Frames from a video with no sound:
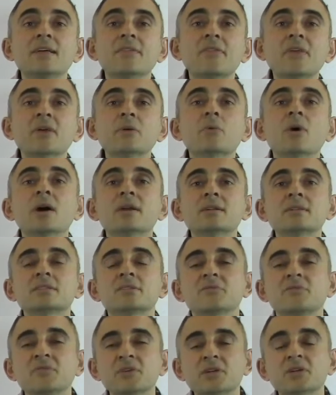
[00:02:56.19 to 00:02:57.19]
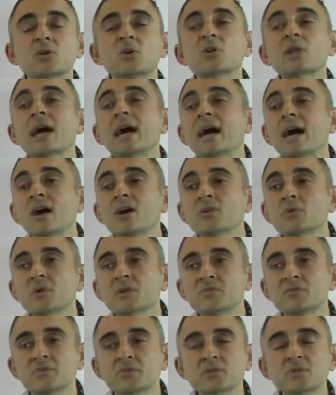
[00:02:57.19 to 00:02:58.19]
they wanted to figure out how do
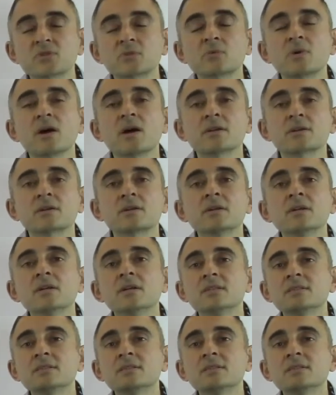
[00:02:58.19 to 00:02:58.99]
I filter water